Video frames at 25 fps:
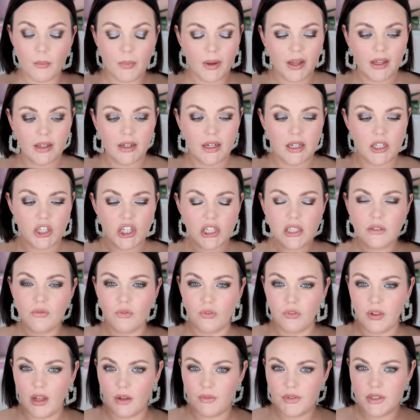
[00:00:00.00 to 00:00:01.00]
but it just
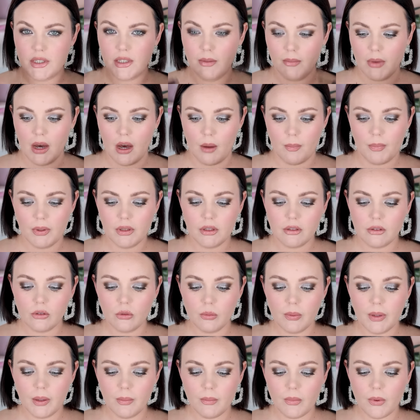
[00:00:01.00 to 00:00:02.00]
fluffs them up a little
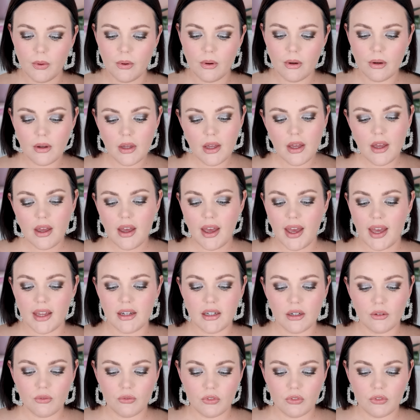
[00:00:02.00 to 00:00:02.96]
bit more. And I